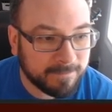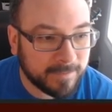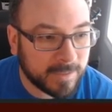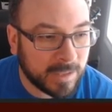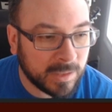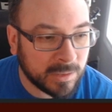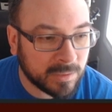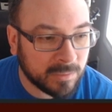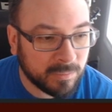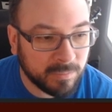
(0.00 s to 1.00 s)

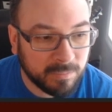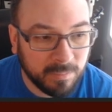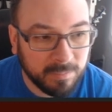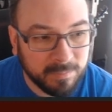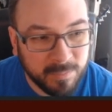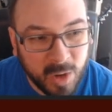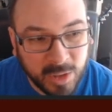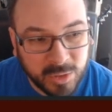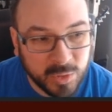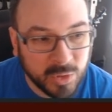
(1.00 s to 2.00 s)
They're not
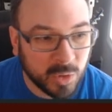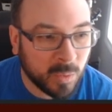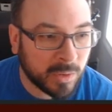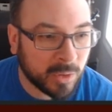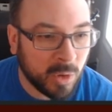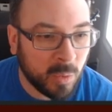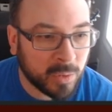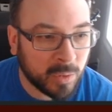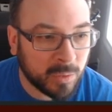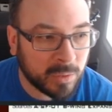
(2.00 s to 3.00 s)
too sure where to go with
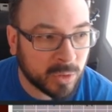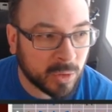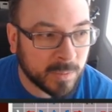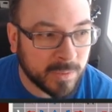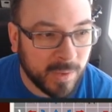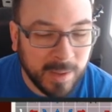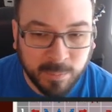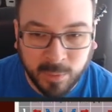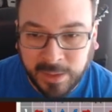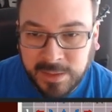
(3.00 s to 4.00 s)
her in terms of
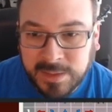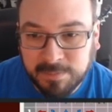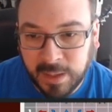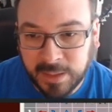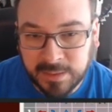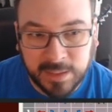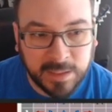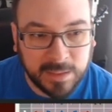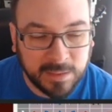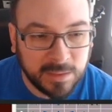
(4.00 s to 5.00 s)
upgrades, but
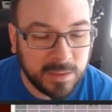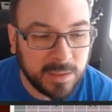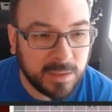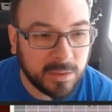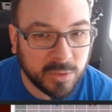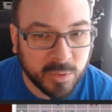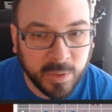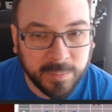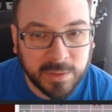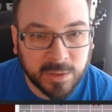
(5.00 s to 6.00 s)
there's quite a
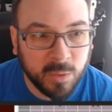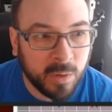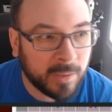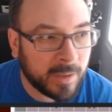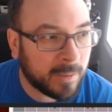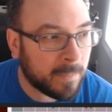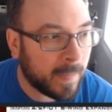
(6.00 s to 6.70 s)
bit to go on there.